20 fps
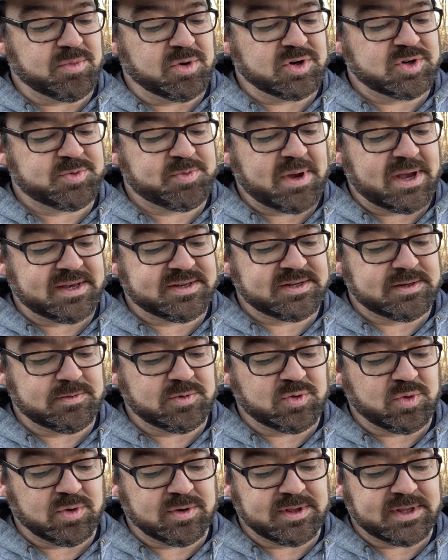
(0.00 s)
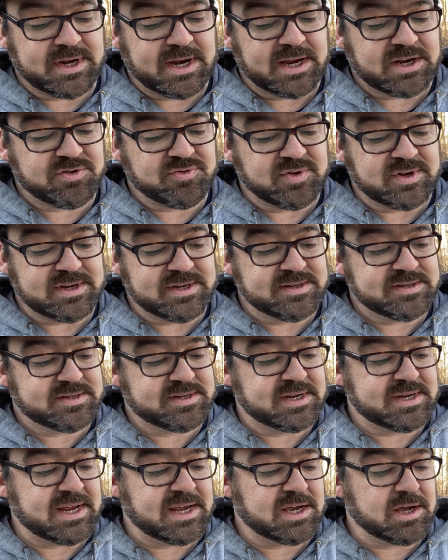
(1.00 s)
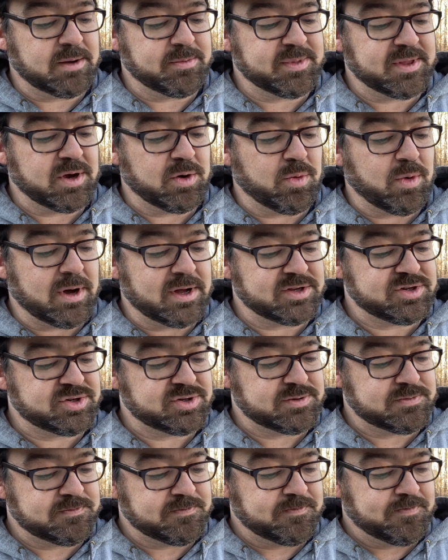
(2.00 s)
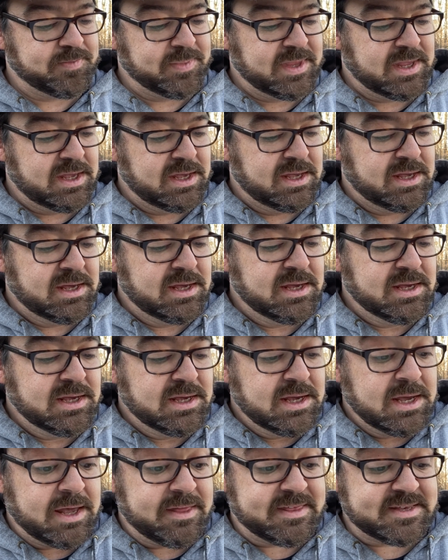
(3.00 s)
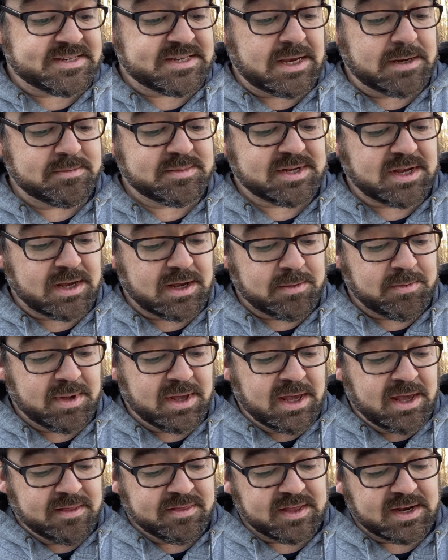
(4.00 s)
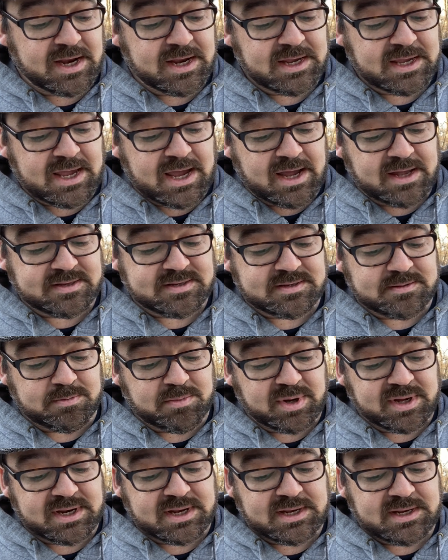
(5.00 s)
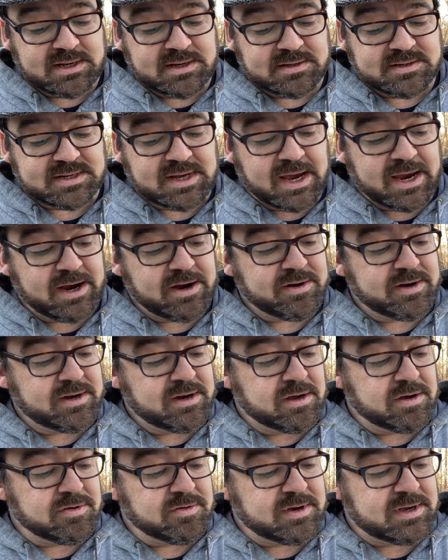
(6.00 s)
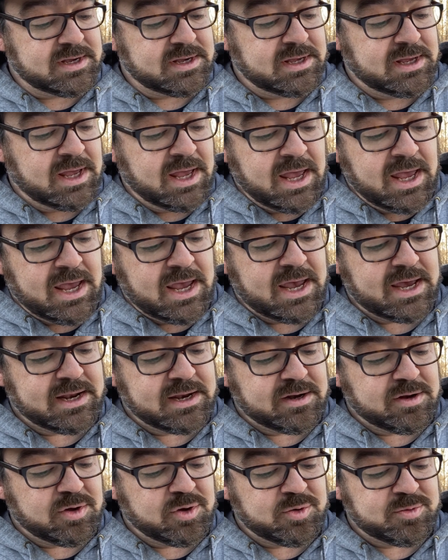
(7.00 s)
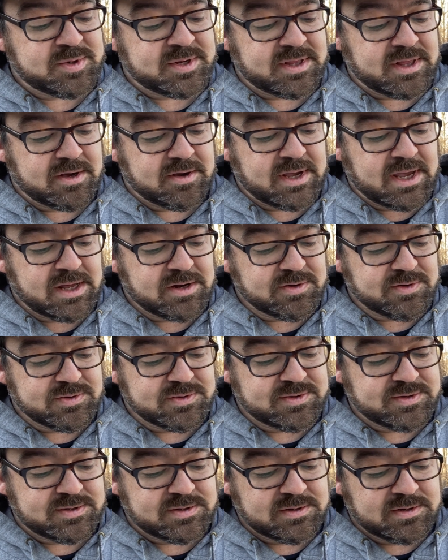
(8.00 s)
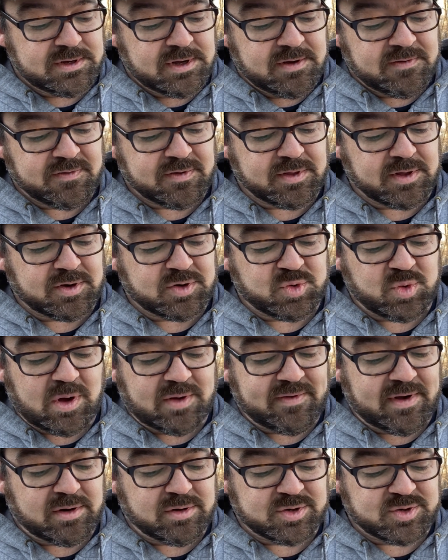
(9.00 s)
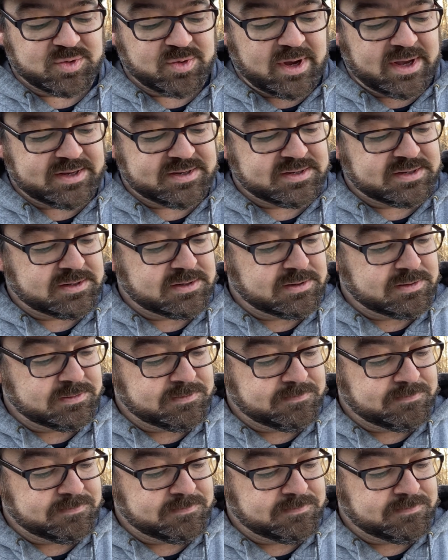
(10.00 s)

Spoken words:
marched past him toward the dike trees to take up their watch. At the same time, the night cats, muddy, tired, and hungry, headed home to their kennels for their 12 hours rest.